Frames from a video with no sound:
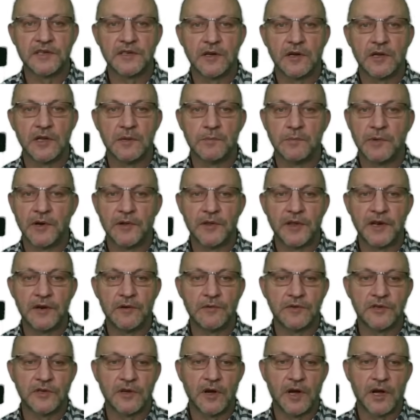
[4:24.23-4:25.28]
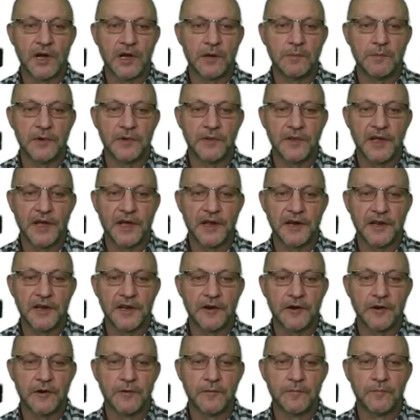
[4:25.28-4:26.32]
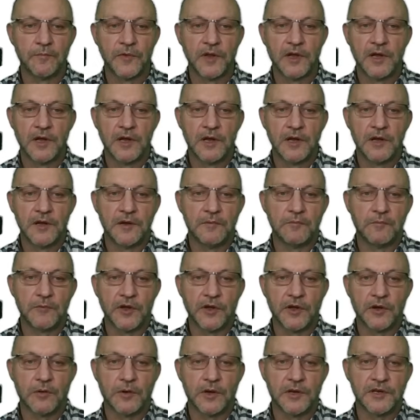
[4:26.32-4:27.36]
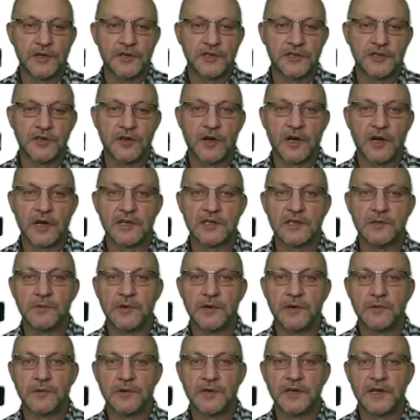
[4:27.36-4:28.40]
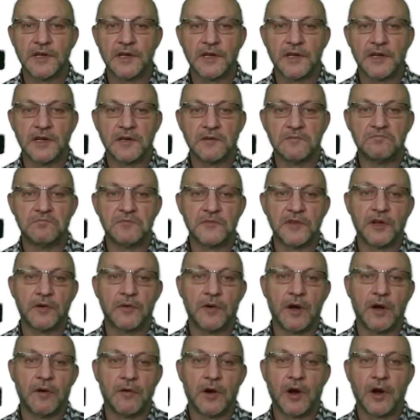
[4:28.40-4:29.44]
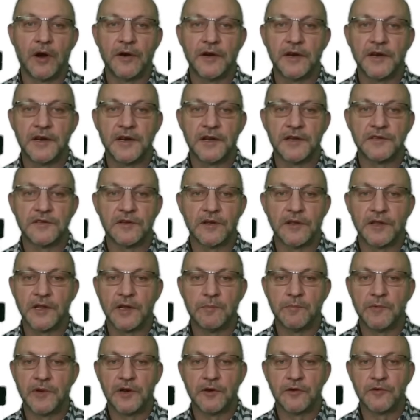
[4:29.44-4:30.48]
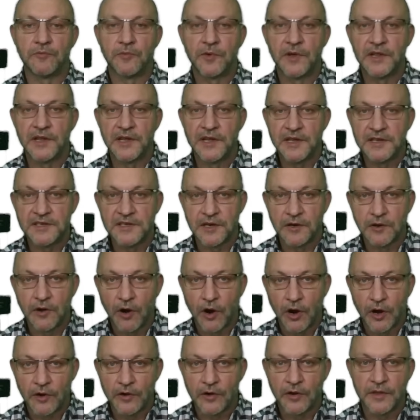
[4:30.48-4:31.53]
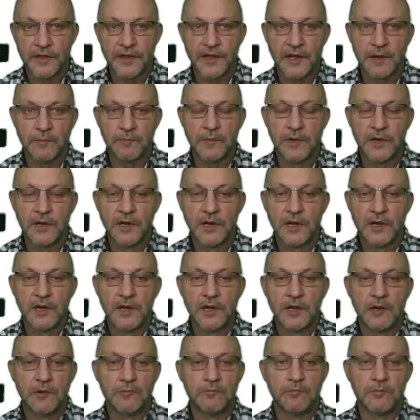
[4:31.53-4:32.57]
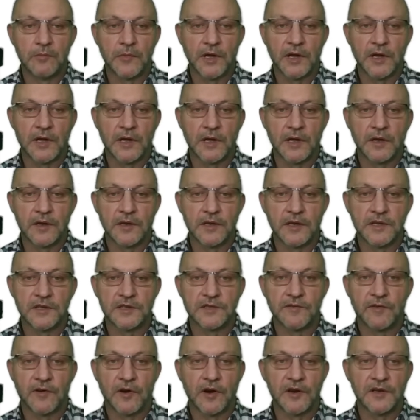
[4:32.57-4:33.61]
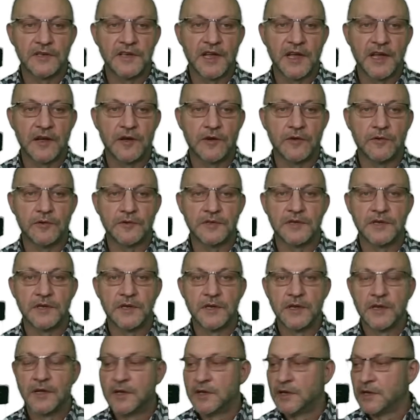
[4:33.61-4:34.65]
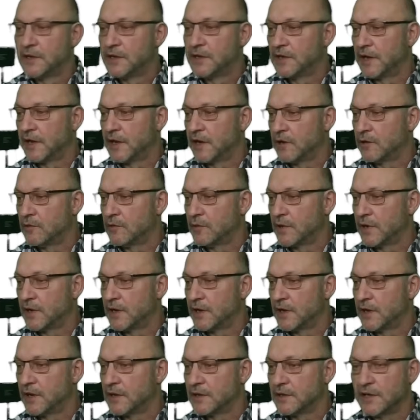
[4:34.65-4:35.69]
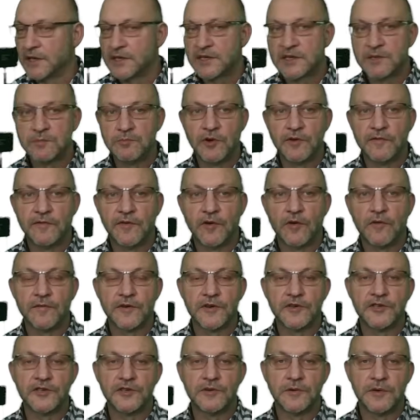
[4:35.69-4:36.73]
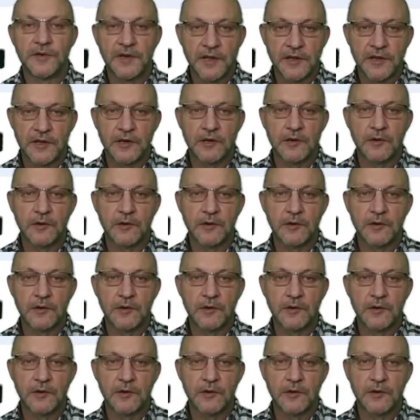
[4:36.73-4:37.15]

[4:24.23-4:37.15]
all about. They don't talk about that here. It just talks about, how hard it is on them, but it really isn't hard on them. As far as that goes. Now, let's move over to another